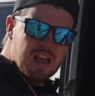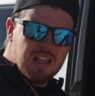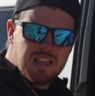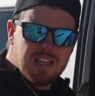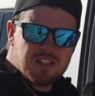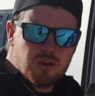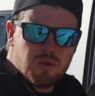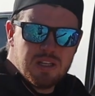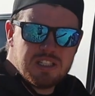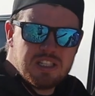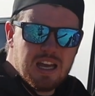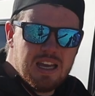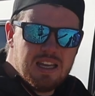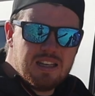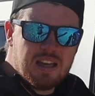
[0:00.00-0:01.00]
Let's go
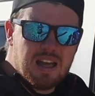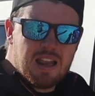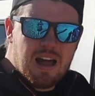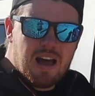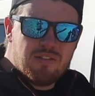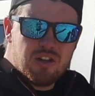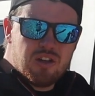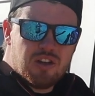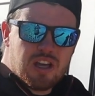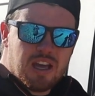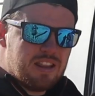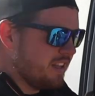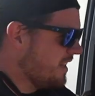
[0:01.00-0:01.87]
inside and have a look at the